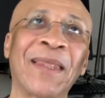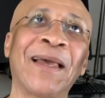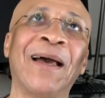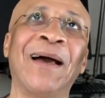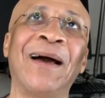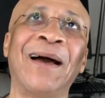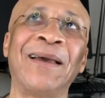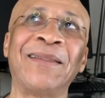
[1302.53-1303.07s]

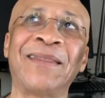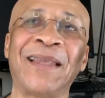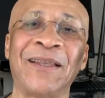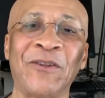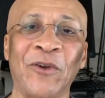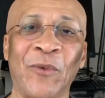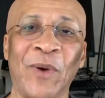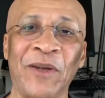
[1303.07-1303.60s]
I think
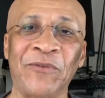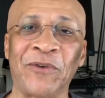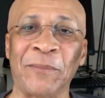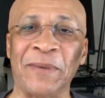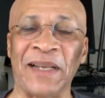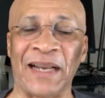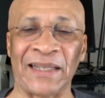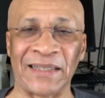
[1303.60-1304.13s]
the one for
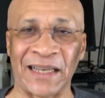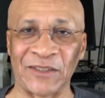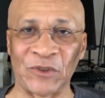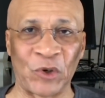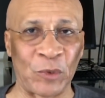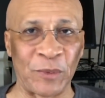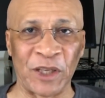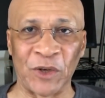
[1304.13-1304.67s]
Melania is going
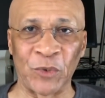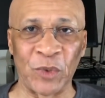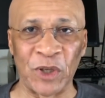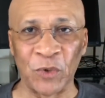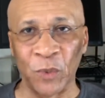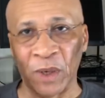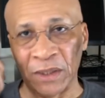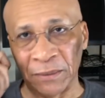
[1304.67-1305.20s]
to be a weak
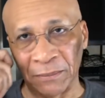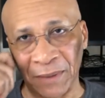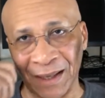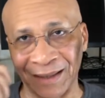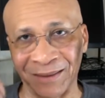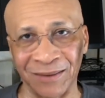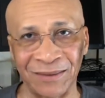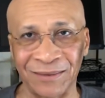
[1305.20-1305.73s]
one.
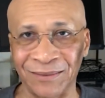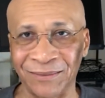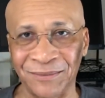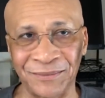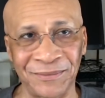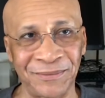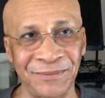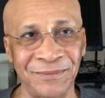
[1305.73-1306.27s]

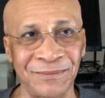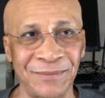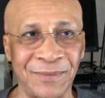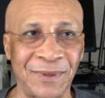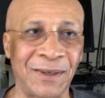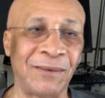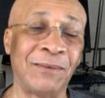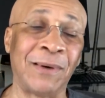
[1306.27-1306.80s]

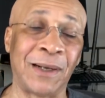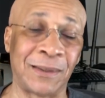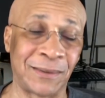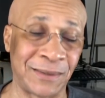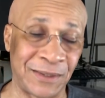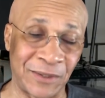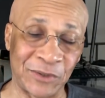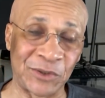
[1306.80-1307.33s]
Well,
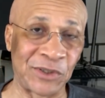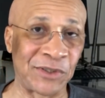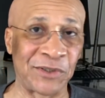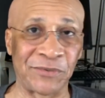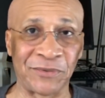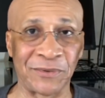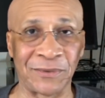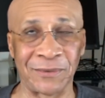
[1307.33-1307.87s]

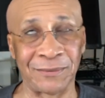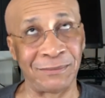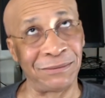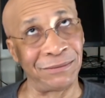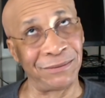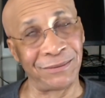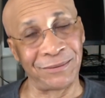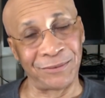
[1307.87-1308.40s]
she's
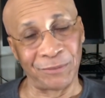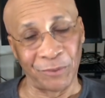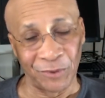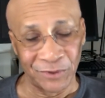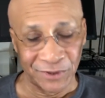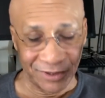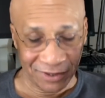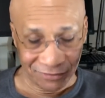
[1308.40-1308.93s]

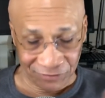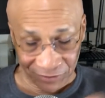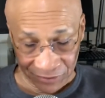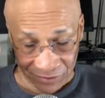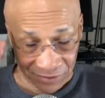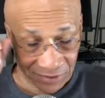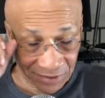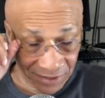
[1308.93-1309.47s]
supposedly
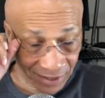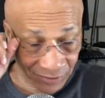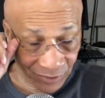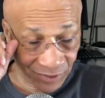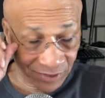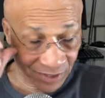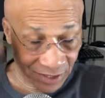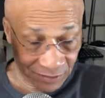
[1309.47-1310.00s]
first lady. I
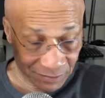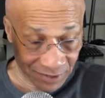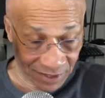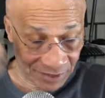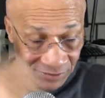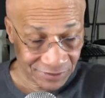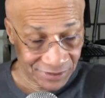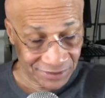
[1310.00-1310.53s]
just can't
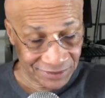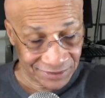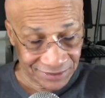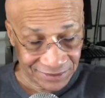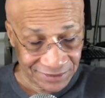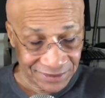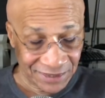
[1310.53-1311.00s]
believe this.